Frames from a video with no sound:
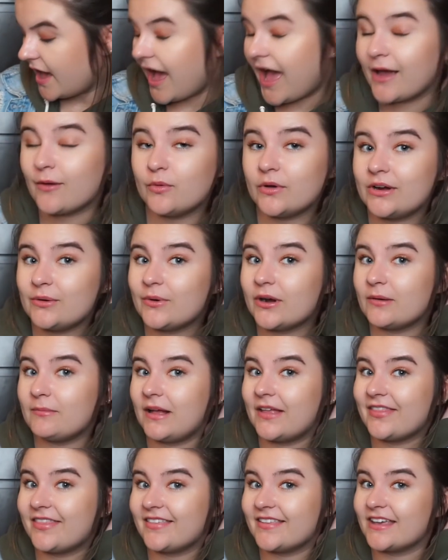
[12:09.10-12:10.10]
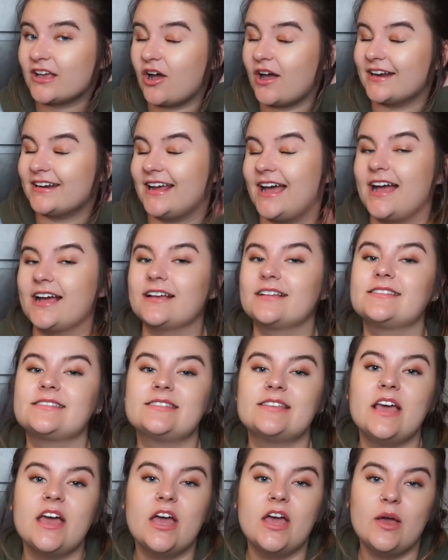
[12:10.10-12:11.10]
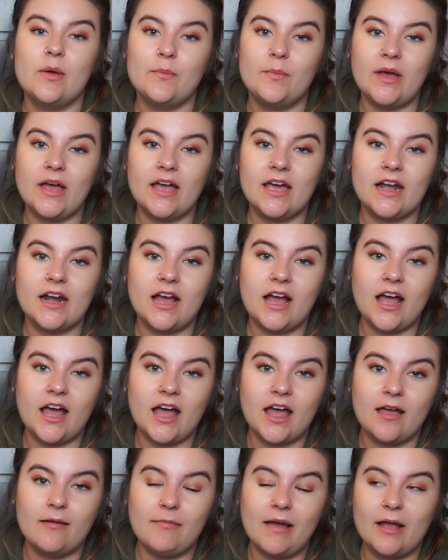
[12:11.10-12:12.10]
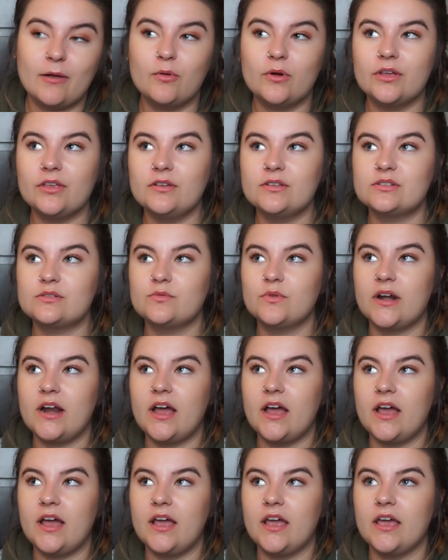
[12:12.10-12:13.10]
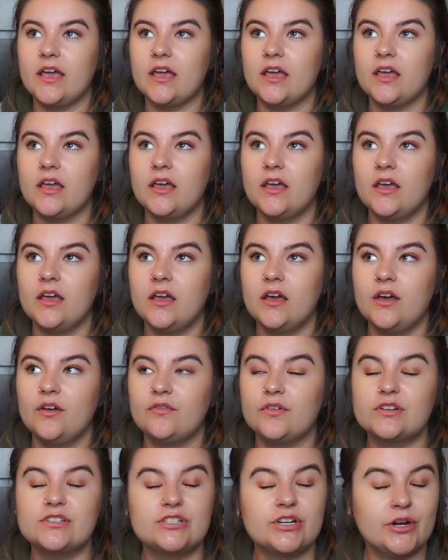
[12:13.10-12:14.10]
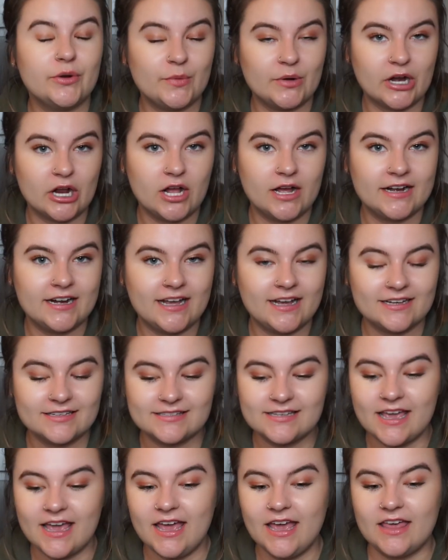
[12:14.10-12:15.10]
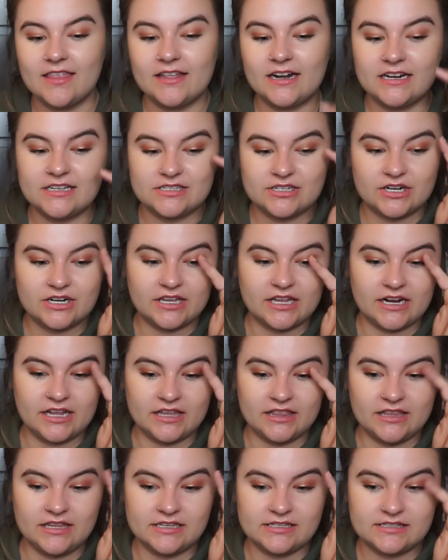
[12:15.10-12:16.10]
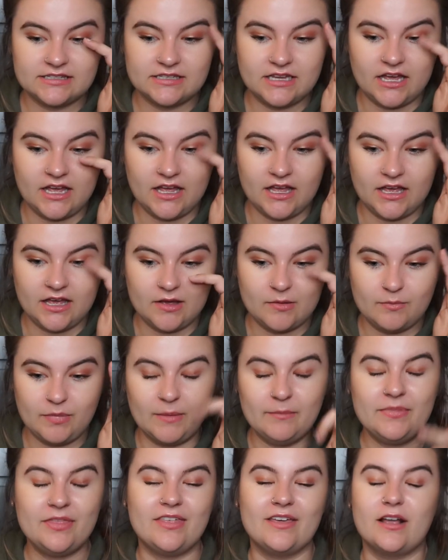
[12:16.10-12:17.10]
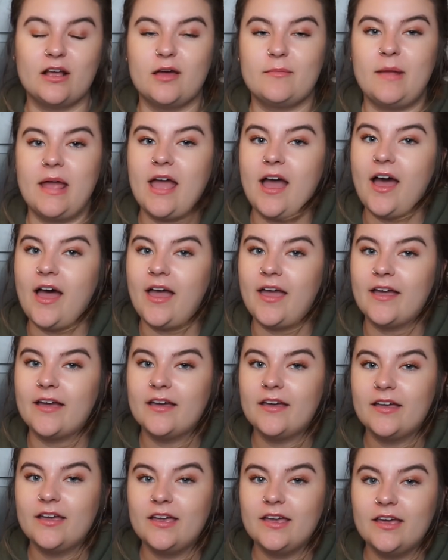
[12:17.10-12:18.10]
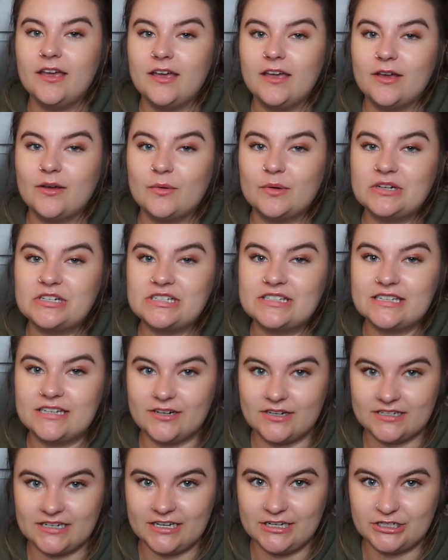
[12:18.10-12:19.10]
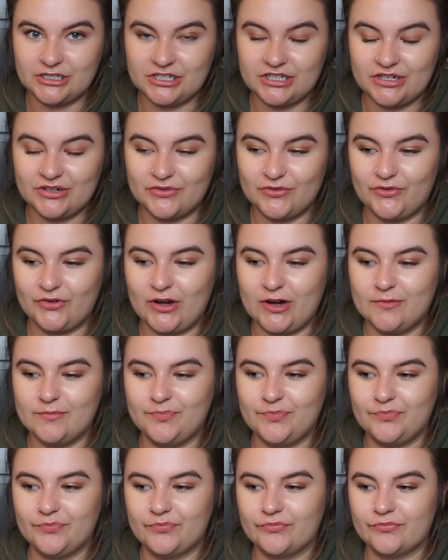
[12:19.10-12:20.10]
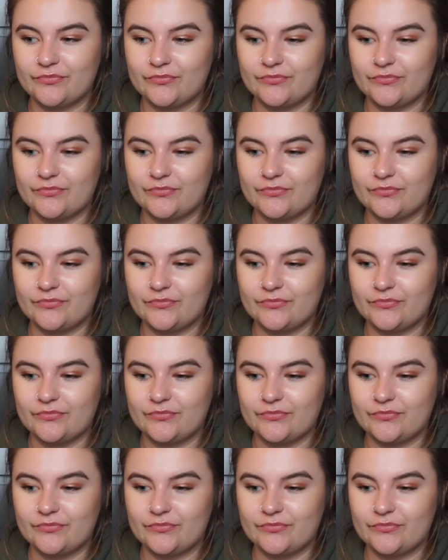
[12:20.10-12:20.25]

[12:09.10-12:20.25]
I would wear monthly contacts, but um, I wore those when I first started wearing contacts and then I start getting this uh, bump thing on my eye which is irritation from